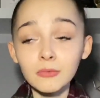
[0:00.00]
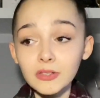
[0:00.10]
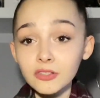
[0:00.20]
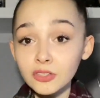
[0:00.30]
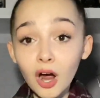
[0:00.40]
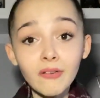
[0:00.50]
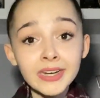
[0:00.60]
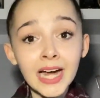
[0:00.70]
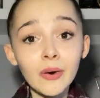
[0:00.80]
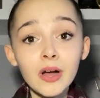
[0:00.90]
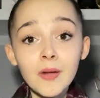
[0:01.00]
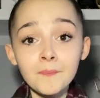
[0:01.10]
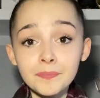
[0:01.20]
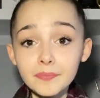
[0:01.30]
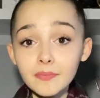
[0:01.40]
You must start right now
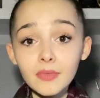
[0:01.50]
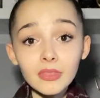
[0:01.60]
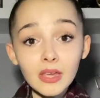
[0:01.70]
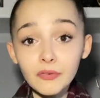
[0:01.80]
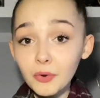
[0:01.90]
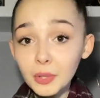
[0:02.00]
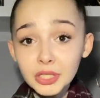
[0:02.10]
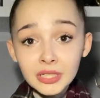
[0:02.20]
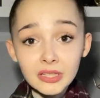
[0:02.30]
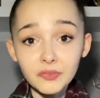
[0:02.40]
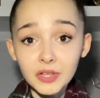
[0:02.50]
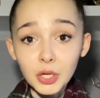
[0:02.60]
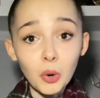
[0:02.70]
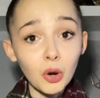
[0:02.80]
if you're watching this video,